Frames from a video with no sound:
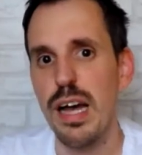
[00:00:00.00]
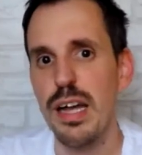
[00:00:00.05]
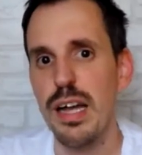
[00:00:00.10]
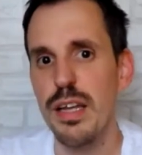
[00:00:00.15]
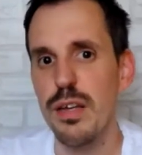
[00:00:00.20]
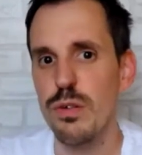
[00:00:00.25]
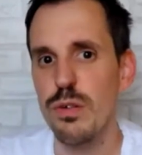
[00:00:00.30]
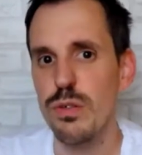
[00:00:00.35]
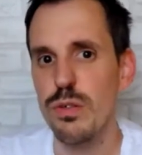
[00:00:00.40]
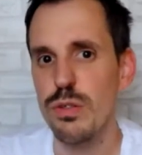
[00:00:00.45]

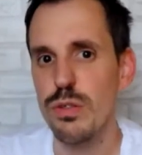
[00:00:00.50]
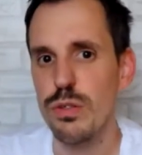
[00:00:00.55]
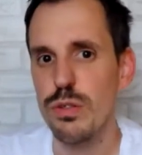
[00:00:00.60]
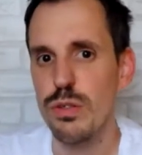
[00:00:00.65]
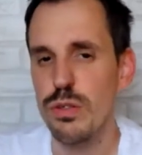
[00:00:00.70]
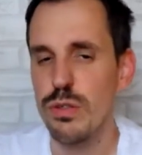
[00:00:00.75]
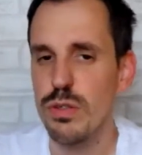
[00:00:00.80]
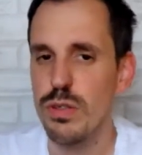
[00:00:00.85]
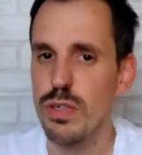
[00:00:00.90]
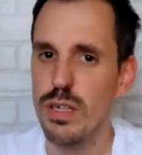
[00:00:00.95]
used
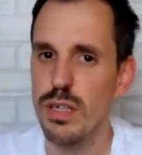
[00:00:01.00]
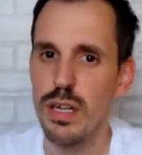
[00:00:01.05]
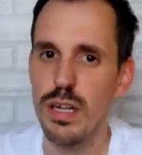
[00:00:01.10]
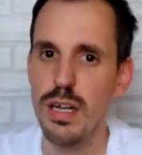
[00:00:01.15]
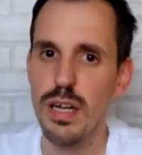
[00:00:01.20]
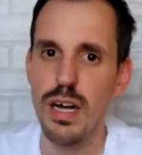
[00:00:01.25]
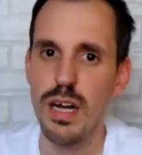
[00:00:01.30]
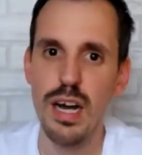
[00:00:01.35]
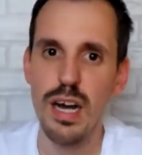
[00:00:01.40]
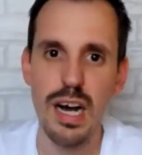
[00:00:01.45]

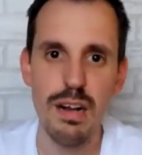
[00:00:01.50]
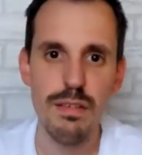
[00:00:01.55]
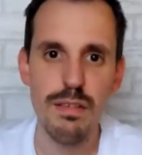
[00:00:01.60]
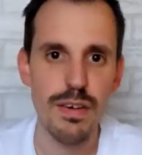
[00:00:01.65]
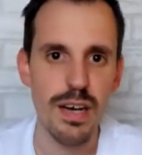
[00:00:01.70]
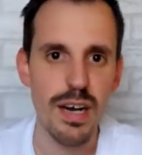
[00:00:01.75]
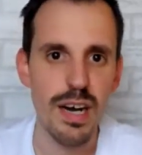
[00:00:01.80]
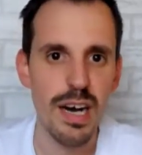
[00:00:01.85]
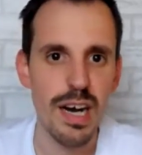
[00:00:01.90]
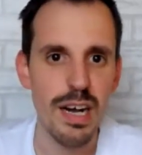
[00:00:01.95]
half
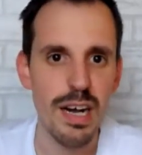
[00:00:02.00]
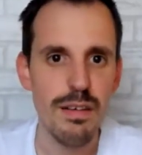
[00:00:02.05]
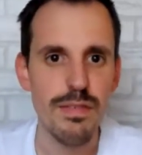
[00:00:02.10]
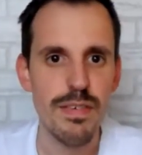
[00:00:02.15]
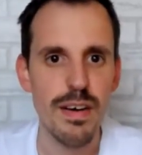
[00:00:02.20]
and half.